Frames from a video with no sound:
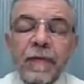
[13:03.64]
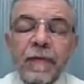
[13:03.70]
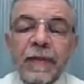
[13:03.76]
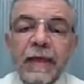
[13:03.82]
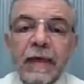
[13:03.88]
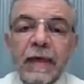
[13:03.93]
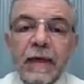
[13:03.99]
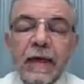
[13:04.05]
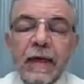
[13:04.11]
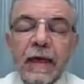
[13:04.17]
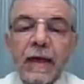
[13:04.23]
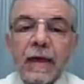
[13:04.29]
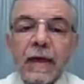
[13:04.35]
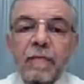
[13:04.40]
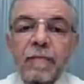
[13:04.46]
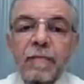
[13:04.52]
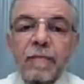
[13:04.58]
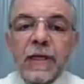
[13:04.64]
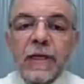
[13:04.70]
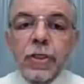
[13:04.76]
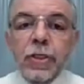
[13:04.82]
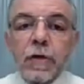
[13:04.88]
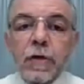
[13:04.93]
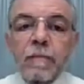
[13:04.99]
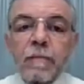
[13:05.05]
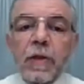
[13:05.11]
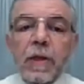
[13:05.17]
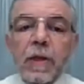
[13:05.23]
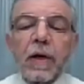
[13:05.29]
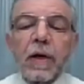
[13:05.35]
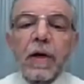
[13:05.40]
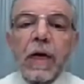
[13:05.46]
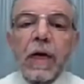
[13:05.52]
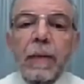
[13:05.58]
the inflation of the
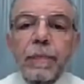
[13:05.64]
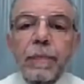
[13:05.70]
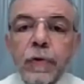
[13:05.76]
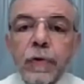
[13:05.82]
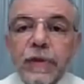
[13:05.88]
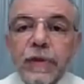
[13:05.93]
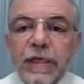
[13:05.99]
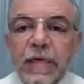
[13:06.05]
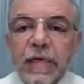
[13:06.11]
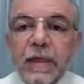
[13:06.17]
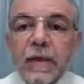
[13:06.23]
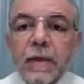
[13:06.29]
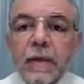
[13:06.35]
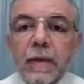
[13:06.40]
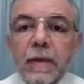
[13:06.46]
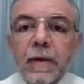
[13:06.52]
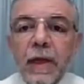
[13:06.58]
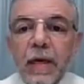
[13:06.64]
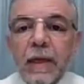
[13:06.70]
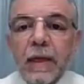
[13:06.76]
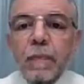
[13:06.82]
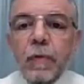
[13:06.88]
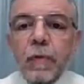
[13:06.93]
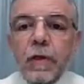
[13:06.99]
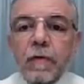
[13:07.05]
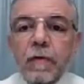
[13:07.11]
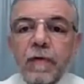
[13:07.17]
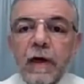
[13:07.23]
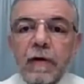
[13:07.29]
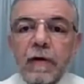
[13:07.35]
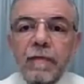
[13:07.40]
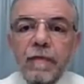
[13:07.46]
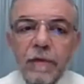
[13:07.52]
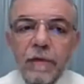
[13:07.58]
lung up to the
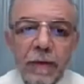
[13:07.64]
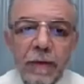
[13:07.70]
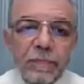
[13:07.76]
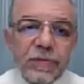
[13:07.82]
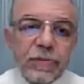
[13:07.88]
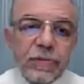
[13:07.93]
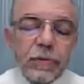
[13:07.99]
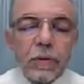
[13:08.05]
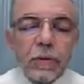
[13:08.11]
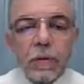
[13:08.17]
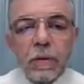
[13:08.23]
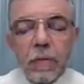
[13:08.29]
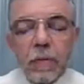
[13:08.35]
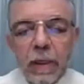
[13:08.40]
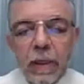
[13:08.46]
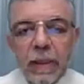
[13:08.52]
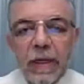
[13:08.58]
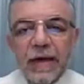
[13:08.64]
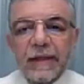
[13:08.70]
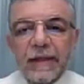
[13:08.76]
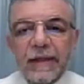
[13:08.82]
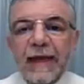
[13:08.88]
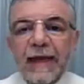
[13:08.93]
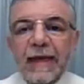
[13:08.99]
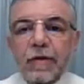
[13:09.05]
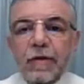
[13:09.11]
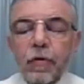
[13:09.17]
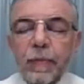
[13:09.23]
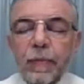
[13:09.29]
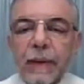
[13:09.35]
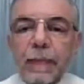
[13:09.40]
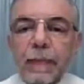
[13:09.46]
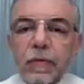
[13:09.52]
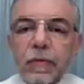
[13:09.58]
9.5 ribs. So ideally to
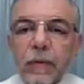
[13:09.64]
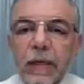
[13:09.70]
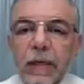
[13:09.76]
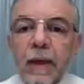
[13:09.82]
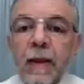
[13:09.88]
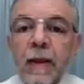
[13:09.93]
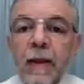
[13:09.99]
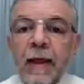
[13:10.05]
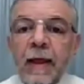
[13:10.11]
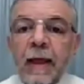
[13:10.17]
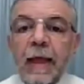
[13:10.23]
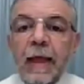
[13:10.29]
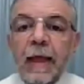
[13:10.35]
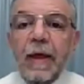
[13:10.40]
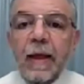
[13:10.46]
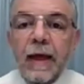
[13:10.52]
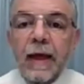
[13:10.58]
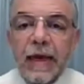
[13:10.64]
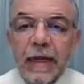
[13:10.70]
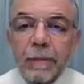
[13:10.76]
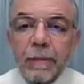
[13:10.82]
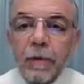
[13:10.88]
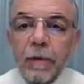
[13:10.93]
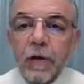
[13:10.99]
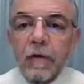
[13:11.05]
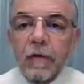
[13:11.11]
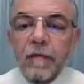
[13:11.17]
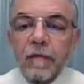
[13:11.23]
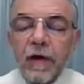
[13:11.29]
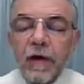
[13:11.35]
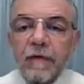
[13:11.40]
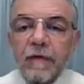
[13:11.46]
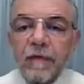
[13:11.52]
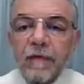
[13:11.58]
be between
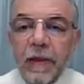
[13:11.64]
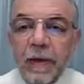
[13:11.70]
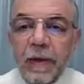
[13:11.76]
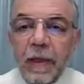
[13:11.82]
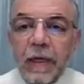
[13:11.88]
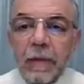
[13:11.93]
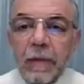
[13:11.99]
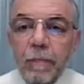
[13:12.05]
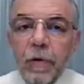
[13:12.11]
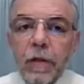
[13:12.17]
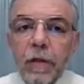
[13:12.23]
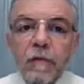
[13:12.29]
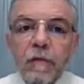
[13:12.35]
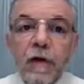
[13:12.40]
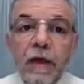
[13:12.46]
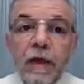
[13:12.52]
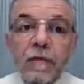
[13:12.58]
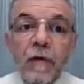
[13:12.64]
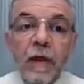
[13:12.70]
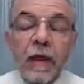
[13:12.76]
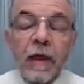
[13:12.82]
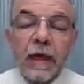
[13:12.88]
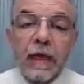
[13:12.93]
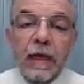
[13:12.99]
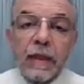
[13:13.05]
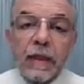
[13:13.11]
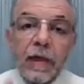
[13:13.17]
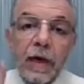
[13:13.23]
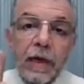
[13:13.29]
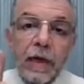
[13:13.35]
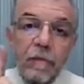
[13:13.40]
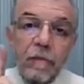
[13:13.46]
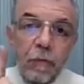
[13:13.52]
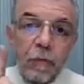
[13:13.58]
8.5 and 9.5 in the
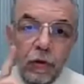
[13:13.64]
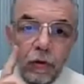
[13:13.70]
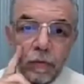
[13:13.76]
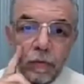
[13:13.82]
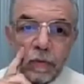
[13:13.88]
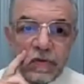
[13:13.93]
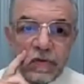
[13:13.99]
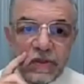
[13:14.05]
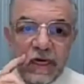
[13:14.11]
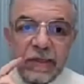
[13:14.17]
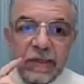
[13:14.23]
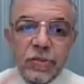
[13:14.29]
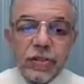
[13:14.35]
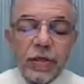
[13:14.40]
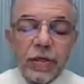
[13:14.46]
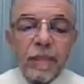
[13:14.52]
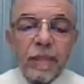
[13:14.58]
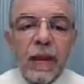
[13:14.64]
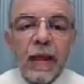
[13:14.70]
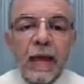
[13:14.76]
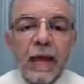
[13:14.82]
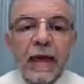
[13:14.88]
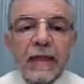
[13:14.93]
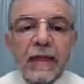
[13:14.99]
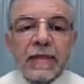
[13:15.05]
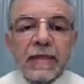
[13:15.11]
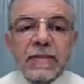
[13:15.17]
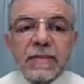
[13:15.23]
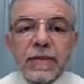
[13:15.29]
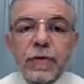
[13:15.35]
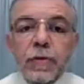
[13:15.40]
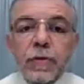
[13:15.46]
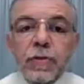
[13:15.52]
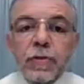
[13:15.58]
high volume strategy. It is
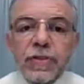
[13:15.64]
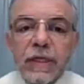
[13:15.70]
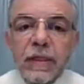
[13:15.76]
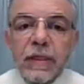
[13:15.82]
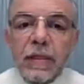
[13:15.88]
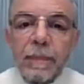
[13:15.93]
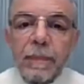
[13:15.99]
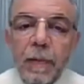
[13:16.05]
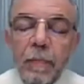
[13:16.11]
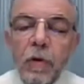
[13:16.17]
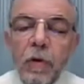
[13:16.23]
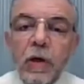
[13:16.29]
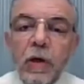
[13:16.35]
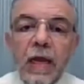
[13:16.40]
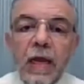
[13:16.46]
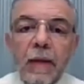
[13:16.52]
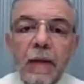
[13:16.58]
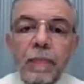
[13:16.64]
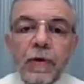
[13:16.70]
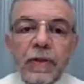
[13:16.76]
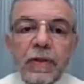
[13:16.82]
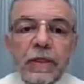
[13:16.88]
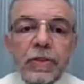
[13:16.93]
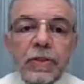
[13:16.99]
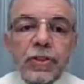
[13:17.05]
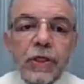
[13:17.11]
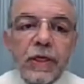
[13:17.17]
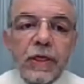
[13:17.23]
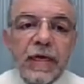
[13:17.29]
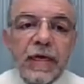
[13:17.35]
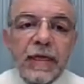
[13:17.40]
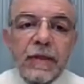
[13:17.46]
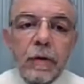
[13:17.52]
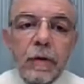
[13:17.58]
used in the pulmonary hypertension
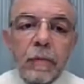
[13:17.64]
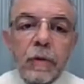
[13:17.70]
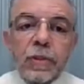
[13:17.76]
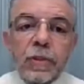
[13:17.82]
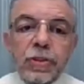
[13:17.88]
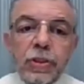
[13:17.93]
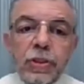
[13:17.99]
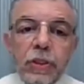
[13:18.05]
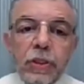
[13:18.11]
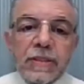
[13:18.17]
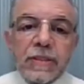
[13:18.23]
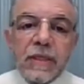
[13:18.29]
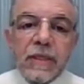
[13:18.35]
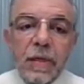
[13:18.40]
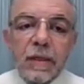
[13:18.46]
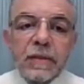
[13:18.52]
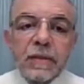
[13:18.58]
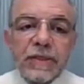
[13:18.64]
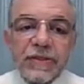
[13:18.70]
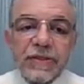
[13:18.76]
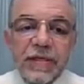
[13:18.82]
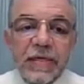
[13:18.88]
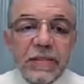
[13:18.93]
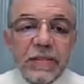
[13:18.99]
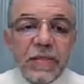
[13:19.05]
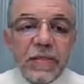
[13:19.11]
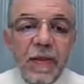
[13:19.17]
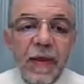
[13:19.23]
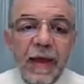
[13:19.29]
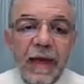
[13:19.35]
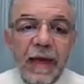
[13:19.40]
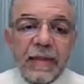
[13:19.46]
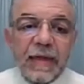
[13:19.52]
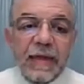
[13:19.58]
and the homogeneous lung disease.
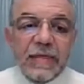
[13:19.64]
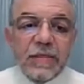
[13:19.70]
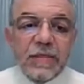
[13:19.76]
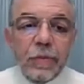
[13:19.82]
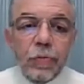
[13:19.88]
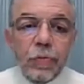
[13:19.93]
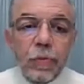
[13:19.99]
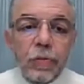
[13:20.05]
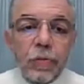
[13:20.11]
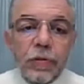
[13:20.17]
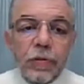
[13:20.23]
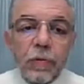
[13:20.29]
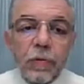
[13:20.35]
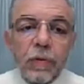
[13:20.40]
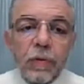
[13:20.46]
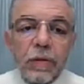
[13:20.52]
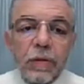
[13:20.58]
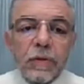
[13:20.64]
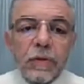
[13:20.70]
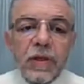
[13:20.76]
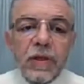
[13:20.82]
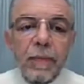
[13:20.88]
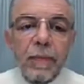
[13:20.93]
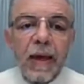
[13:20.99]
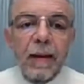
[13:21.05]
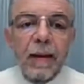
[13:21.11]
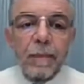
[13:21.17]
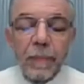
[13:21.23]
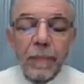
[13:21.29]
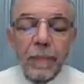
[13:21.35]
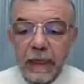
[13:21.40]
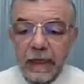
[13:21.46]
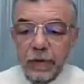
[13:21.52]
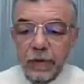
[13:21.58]
And as I told you, we'll use a map
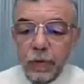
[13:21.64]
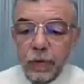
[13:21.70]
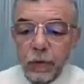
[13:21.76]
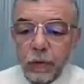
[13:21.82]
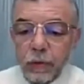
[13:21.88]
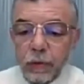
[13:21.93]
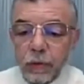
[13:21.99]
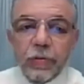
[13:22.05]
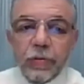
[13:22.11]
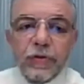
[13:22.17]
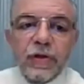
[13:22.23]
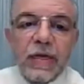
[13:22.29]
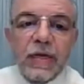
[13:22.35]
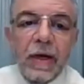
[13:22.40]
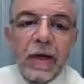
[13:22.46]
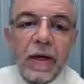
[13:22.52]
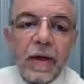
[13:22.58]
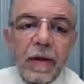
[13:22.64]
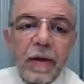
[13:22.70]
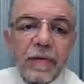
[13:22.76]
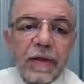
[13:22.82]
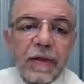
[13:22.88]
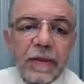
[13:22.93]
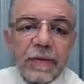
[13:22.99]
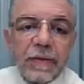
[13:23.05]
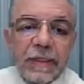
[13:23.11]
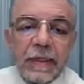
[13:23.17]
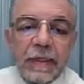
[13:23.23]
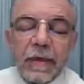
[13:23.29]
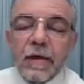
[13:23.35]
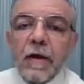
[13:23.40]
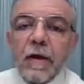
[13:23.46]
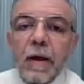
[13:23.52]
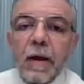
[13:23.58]
2 to 3 higher than the
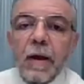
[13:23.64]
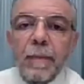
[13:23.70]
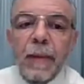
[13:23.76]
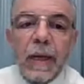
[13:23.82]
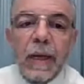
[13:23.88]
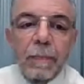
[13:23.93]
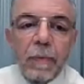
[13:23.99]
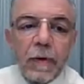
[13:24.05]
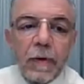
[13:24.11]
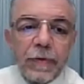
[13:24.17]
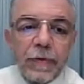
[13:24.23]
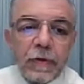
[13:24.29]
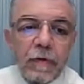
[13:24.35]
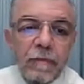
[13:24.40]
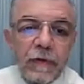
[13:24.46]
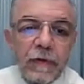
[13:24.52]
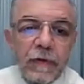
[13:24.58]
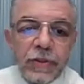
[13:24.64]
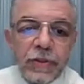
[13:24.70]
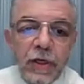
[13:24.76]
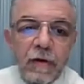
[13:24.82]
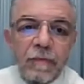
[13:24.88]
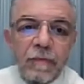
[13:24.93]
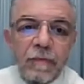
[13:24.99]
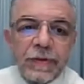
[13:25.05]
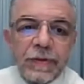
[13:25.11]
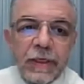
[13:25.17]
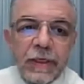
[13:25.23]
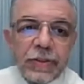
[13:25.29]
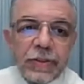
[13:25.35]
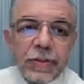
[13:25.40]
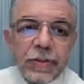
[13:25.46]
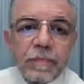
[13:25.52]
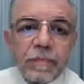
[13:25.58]
map on the conventional
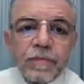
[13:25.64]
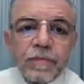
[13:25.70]
ventilation.